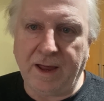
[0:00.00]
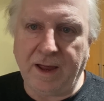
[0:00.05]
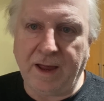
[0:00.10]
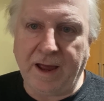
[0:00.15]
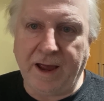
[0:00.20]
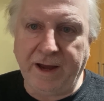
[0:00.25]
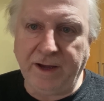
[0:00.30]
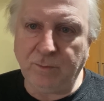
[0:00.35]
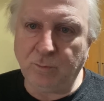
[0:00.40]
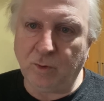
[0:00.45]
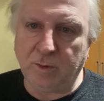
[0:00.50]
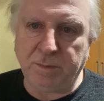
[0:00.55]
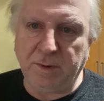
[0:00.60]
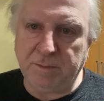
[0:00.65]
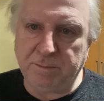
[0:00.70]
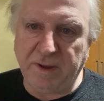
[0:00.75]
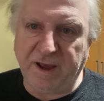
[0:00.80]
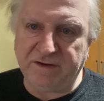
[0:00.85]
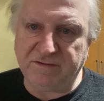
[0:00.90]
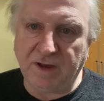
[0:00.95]
8 would
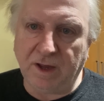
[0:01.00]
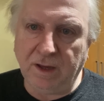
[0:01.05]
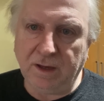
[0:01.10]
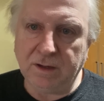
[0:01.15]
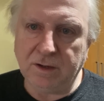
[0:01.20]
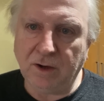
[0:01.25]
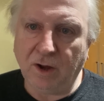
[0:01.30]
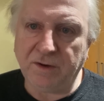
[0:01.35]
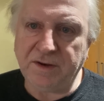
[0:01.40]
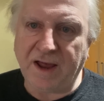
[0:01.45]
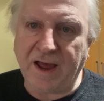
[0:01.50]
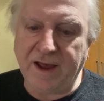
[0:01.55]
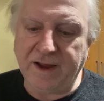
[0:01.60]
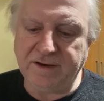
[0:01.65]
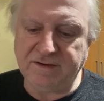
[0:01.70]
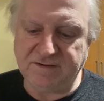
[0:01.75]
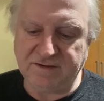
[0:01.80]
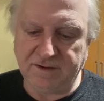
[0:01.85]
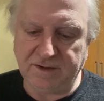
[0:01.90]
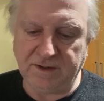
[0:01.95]
be better, not
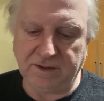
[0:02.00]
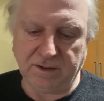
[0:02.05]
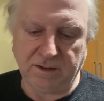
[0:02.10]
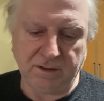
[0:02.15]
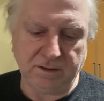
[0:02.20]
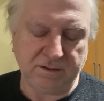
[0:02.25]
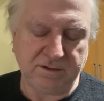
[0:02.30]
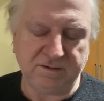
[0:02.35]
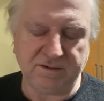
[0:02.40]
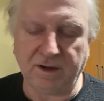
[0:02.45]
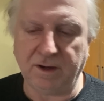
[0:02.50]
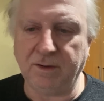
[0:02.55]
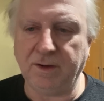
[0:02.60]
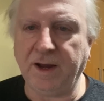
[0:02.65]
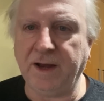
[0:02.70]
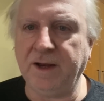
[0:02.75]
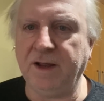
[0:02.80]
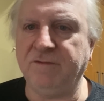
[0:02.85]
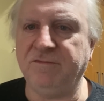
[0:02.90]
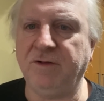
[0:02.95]
18. So
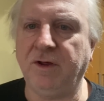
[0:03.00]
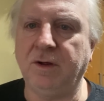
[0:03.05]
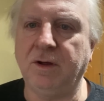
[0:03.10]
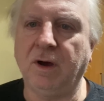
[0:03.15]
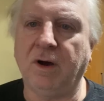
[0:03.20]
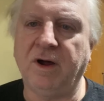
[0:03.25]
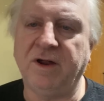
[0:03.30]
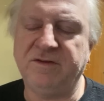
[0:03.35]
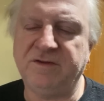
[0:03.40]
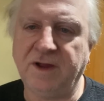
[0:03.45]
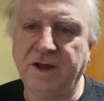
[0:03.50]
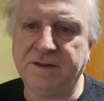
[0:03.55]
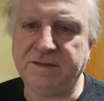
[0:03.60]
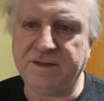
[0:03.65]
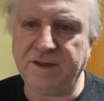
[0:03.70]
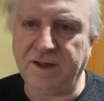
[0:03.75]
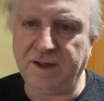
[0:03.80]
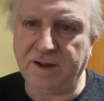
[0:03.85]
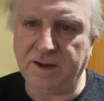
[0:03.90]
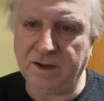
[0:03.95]
any of you guys out
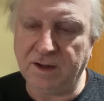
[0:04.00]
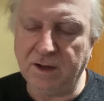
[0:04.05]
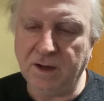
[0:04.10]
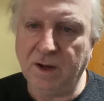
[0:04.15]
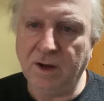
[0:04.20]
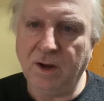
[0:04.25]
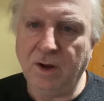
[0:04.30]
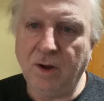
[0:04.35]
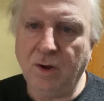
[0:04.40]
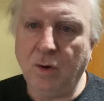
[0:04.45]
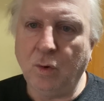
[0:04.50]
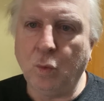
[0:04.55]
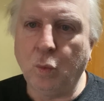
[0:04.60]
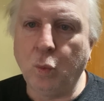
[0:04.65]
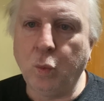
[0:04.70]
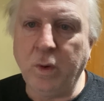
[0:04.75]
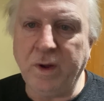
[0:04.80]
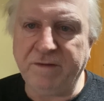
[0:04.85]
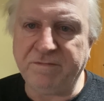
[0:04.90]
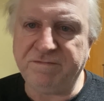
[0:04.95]
there
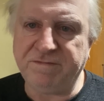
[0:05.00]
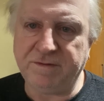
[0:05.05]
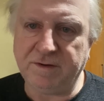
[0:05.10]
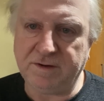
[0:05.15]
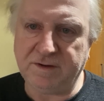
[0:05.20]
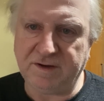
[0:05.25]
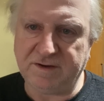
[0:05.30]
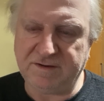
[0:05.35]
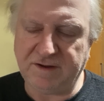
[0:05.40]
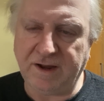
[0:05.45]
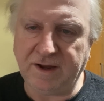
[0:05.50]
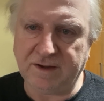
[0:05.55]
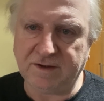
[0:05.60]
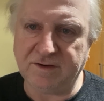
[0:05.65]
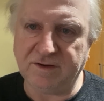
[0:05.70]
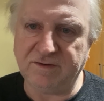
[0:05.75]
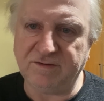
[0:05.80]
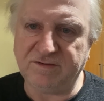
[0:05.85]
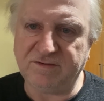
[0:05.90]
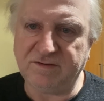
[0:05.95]
with
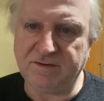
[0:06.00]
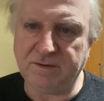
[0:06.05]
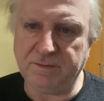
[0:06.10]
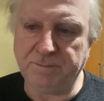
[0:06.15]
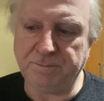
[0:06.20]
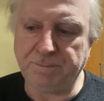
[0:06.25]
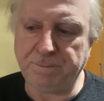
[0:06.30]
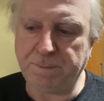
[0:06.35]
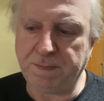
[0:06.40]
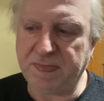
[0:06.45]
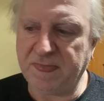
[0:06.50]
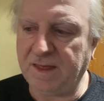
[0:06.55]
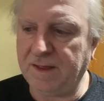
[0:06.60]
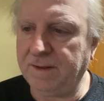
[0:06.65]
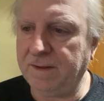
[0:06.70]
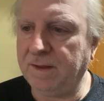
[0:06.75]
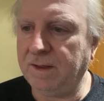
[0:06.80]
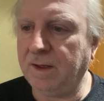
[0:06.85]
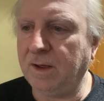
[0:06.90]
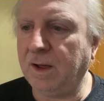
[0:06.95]
detectors
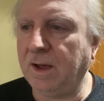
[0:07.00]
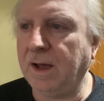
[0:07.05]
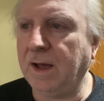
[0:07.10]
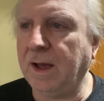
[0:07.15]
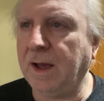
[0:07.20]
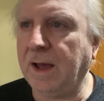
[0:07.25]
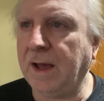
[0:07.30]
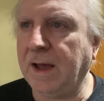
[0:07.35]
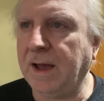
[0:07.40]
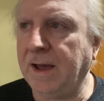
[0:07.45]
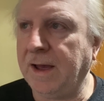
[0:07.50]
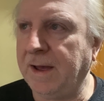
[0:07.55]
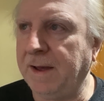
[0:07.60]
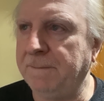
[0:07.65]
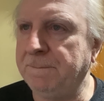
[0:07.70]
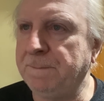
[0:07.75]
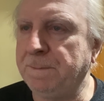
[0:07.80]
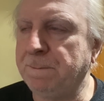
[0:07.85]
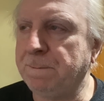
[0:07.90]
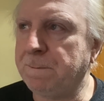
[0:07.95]

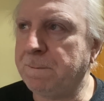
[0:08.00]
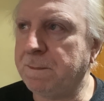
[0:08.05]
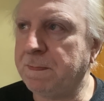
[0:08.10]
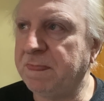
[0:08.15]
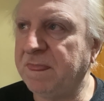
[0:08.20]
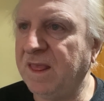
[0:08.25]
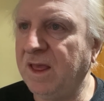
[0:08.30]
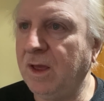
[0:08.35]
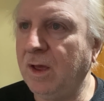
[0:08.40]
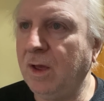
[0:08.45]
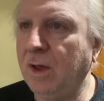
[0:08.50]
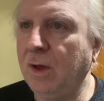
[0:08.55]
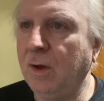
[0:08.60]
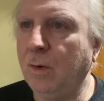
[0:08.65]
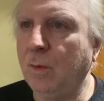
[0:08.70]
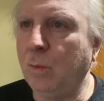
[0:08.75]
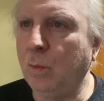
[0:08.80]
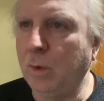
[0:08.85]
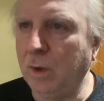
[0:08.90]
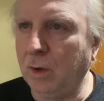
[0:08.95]

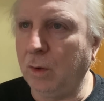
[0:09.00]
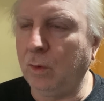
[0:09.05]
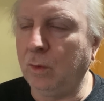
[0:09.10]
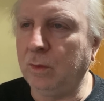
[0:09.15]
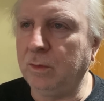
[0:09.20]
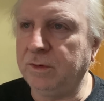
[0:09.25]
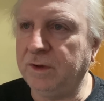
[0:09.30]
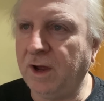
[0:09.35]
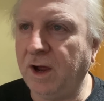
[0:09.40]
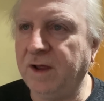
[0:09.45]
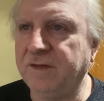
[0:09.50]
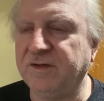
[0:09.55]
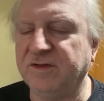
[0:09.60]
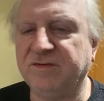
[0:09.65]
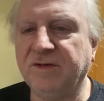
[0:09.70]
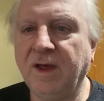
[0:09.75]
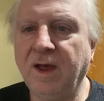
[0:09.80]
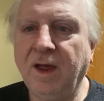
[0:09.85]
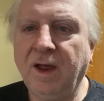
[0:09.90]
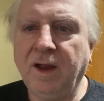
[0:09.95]
will know
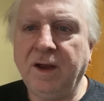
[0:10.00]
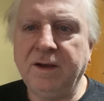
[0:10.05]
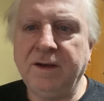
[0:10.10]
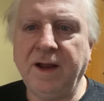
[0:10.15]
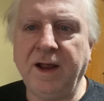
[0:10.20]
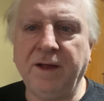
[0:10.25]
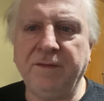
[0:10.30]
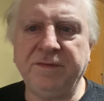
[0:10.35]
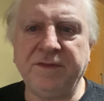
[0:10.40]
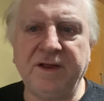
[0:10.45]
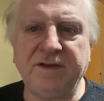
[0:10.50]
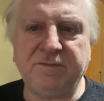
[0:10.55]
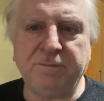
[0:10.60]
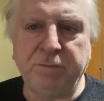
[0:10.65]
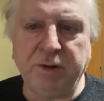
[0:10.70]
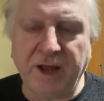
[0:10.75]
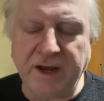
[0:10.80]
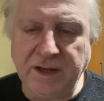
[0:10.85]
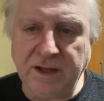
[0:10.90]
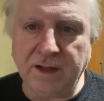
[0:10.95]
this. Now, there's
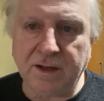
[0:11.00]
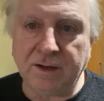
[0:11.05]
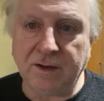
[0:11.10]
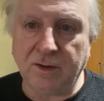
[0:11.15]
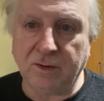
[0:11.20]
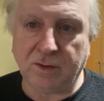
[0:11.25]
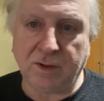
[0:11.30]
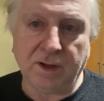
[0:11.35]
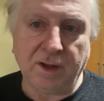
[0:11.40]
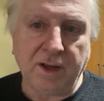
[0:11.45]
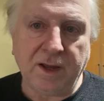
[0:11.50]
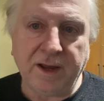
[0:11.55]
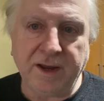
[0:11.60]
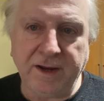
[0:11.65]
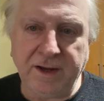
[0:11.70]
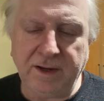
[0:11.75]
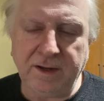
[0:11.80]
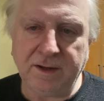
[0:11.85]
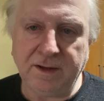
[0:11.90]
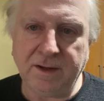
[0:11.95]
plenty. Look,
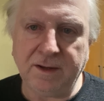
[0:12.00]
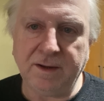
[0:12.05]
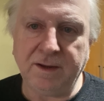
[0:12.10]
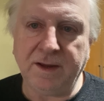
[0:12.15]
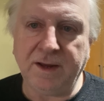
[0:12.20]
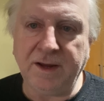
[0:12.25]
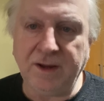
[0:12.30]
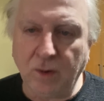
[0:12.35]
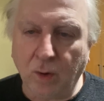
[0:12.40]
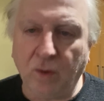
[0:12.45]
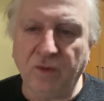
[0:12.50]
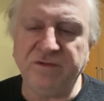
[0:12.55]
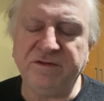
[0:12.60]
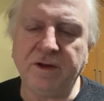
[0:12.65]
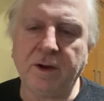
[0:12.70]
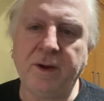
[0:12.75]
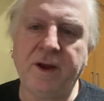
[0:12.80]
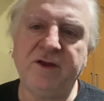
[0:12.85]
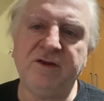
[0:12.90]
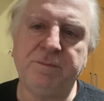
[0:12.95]
he
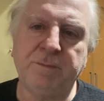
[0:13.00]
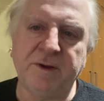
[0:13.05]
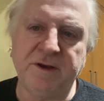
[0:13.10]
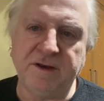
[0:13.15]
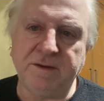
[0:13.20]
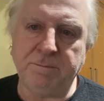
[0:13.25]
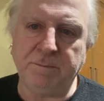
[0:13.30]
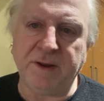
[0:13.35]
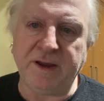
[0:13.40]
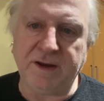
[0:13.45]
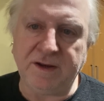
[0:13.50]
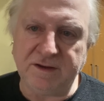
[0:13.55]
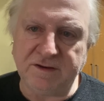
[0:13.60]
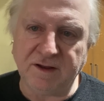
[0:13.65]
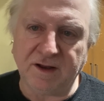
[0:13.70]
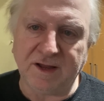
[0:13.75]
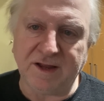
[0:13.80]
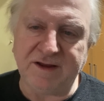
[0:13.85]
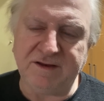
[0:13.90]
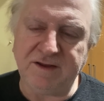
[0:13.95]
also has been
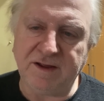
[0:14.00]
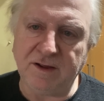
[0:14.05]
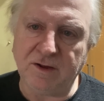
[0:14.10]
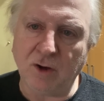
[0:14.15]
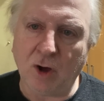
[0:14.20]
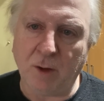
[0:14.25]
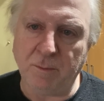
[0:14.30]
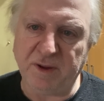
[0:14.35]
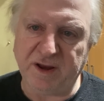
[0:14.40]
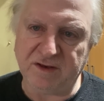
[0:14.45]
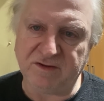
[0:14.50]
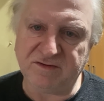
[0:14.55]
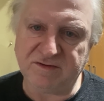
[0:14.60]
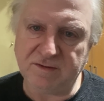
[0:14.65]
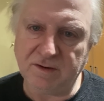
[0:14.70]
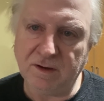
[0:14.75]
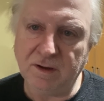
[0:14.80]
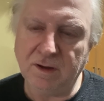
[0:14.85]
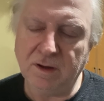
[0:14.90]
deleting comments,